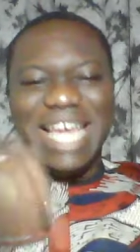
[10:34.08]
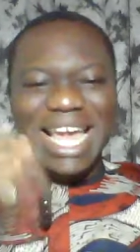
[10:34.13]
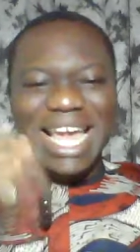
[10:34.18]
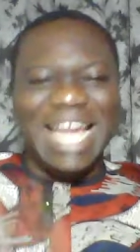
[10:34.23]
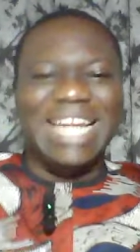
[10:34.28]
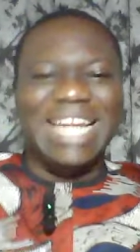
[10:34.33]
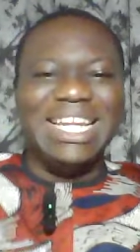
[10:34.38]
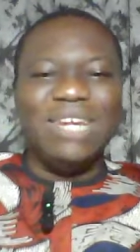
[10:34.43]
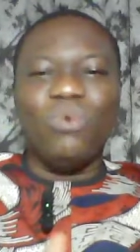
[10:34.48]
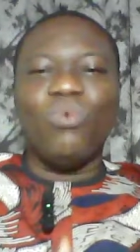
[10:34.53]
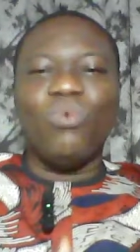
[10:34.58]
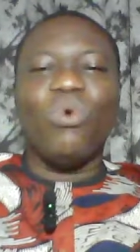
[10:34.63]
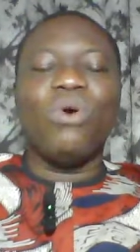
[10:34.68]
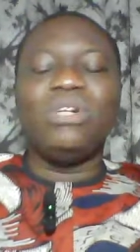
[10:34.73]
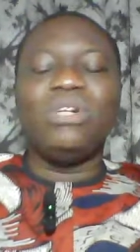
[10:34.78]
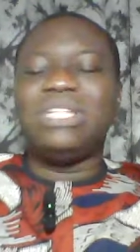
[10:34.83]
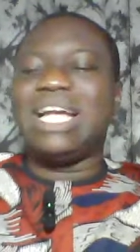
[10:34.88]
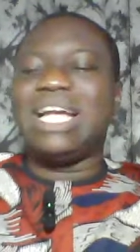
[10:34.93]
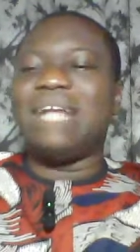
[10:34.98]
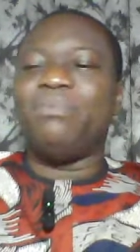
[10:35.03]

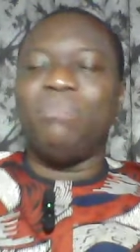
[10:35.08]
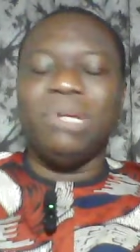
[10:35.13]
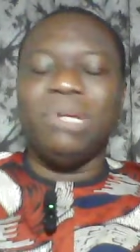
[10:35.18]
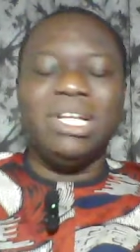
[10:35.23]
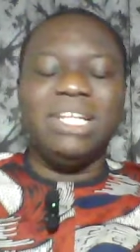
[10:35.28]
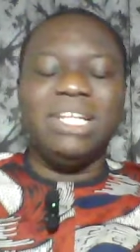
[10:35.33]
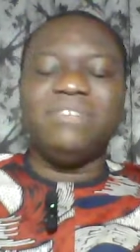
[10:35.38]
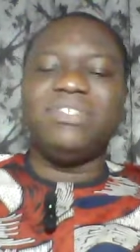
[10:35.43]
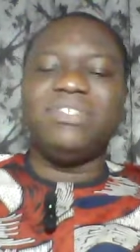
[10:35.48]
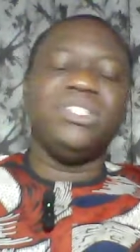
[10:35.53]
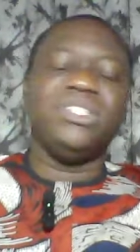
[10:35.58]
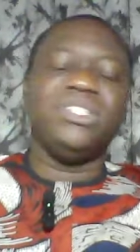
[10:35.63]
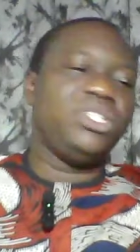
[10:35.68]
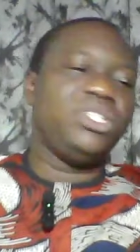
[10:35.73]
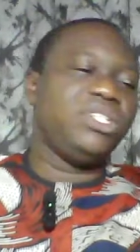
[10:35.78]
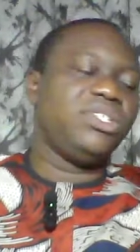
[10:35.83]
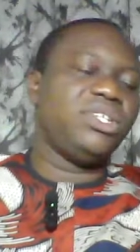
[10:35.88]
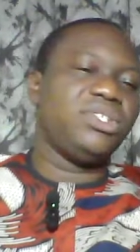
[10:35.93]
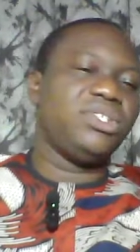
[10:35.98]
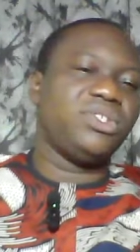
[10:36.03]
Anyone that believes in
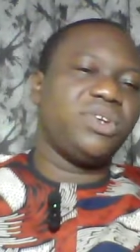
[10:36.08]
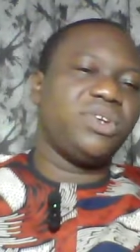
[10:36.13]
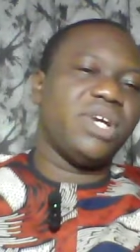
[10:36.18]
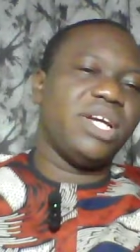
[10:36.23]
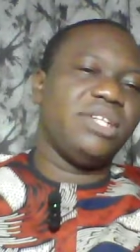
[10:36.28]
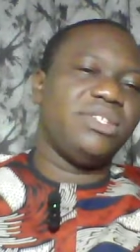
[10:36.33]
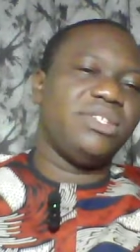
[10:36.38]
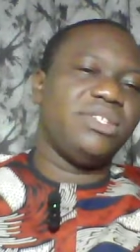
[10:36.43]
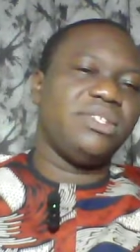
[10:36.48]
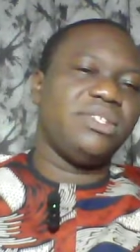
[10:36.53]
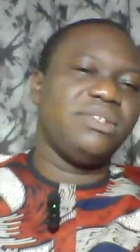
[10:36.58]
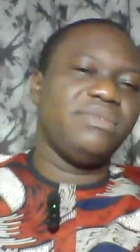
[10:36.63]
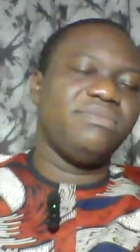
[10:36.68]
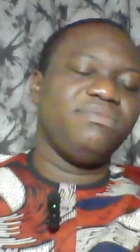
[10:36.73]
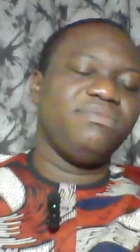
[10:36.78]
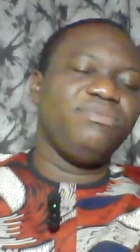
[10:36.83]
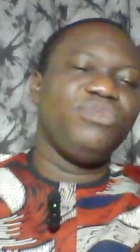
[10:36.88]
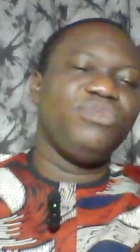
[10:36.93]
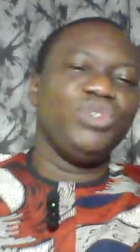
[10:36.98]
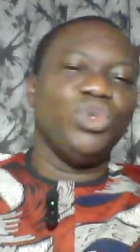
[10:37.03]
Jesus Christ
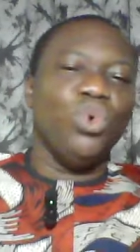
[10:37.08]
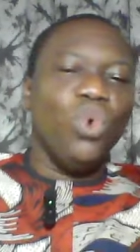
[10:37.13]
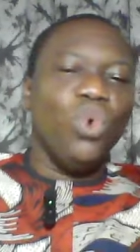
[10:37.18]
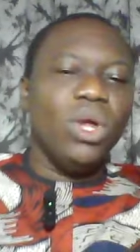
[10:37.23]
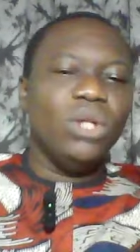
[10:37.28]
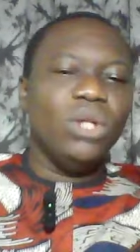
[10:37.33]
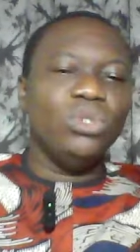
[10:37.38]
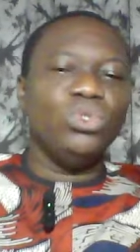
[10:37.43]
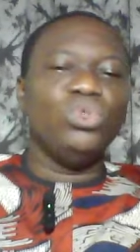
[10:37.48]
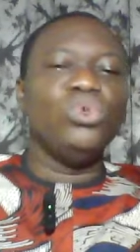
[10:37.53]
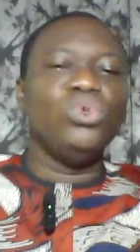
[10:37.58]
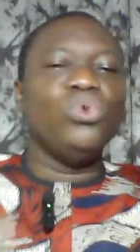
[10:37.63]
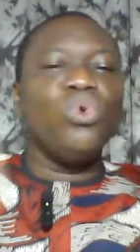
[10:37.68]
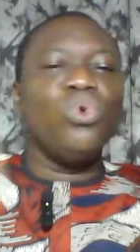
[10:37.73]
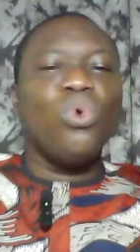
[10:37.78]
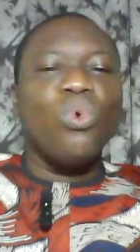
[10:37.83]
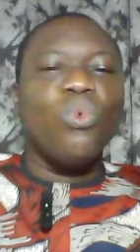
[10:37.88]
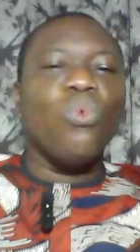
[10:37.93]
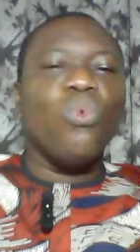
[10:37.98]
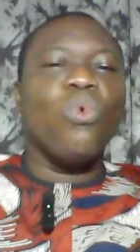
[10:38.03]
will
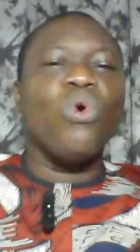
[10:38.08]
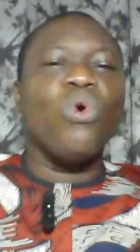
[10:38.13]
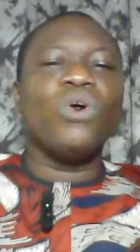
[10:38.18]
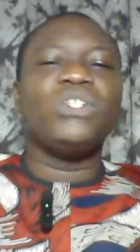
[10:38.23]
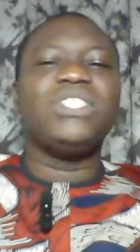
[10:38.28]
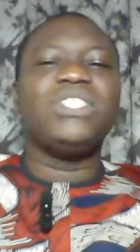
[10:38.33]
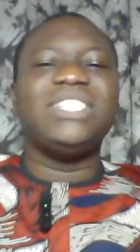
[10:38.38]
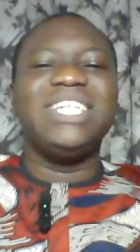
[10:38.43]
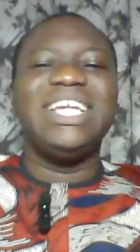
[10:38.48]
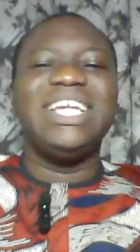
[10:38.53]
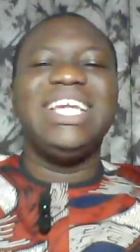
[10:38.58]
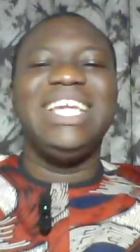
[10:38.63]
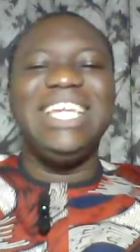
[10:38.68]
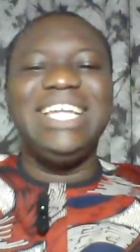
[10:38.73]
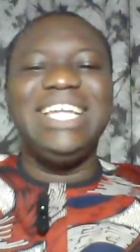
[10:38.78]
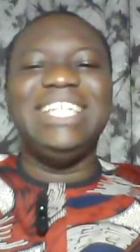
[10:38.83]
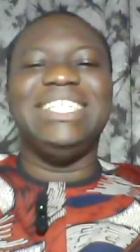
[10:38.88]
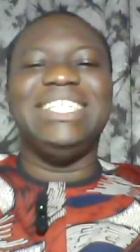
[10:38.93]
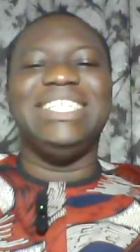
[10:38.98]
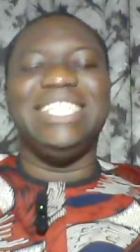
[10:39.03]
do what
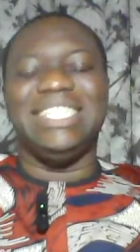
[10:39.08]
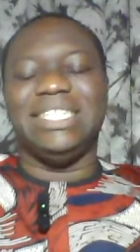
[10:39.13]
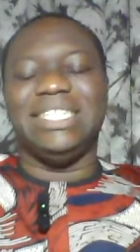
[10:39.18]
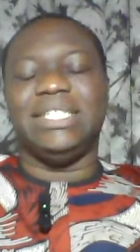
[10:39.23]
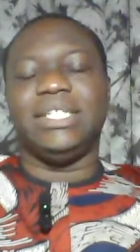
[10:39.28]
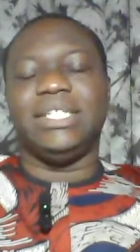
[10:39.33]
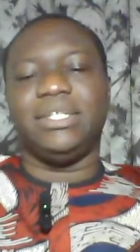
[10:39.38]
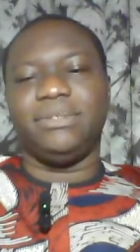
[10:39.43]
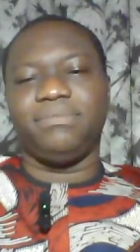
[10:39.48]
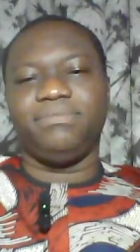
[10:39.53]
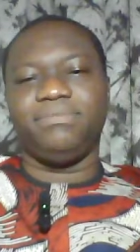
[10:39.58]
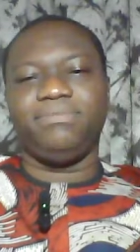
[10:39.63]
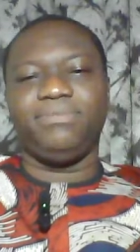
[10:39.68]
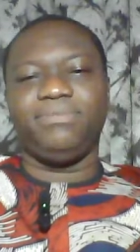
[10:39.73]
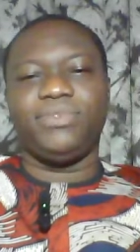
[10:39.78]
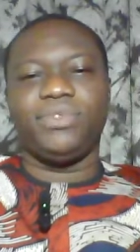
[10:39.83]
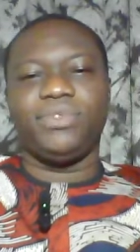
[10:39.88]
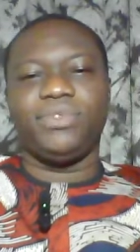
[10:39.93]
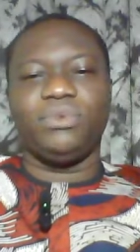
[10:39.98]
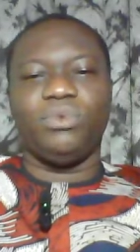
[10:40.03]
he did
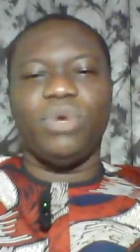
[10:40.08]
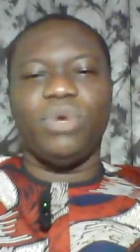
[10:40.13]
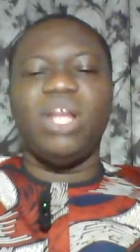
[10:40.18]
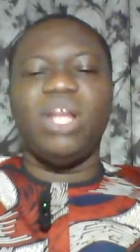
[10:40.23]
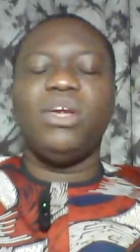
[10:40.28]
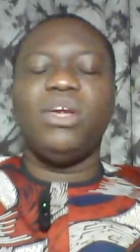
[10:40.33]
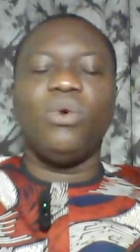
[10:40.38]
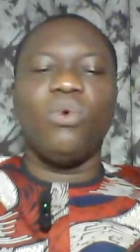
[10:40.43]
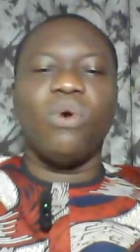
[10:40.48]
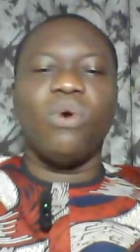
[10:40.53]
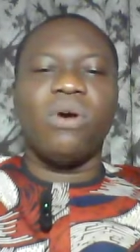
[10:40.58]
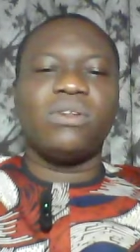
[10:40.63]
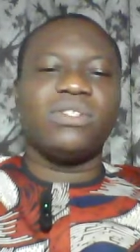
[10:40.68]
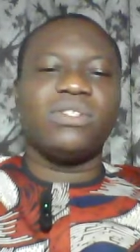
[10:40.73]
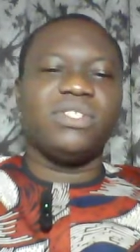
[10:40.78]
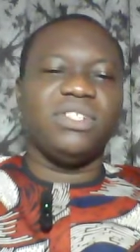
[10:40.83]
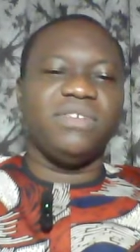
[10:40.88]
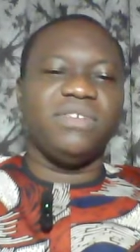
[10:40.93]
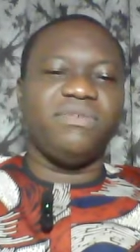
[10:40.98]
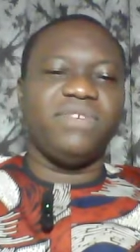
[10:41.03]
when he
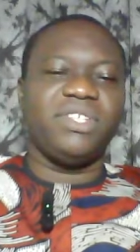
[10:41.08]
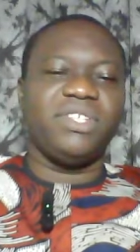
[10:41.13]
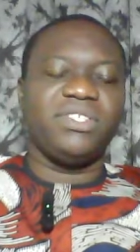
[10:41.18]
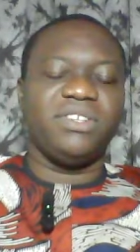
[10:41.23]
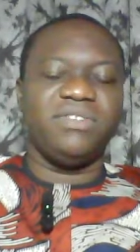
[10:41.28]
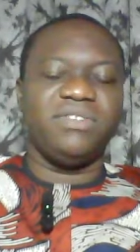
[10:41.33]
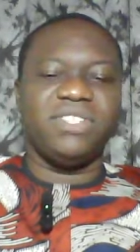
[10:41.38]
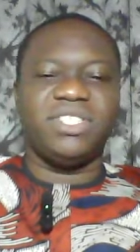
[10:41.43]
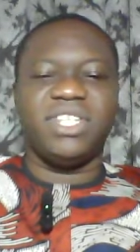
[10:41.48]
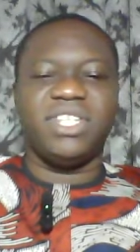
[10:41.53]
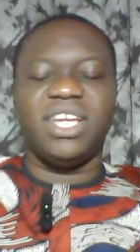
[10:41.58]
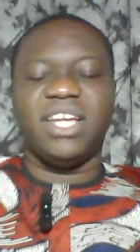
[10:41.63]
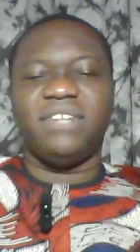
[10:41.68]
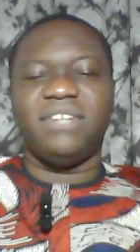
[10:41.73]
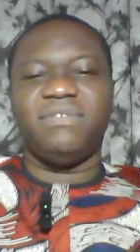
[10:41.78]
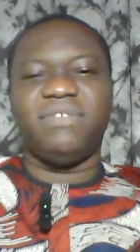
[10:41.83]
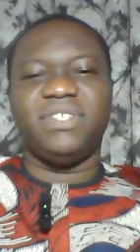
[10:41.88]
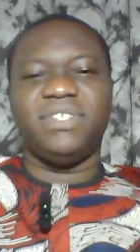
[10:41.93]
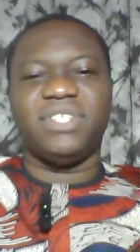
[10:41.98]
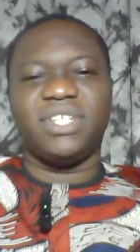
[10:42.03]
walked the face of this
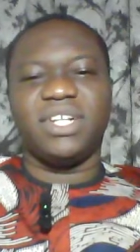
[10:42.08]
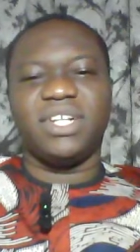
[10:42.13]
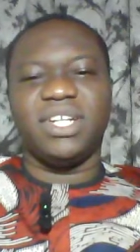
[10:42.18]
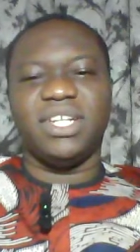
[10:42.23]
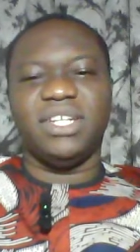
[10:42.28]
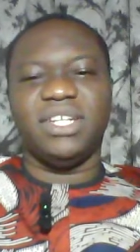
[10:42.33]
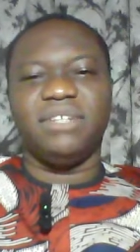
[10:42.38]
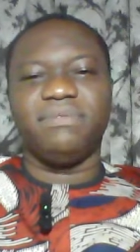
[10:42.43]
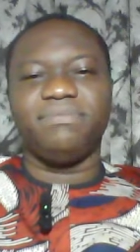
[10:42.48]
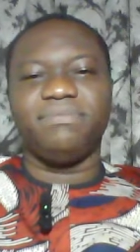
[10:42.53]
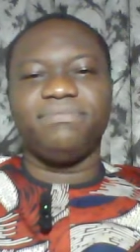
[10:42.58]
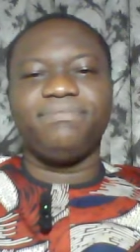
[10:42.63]
earth physically.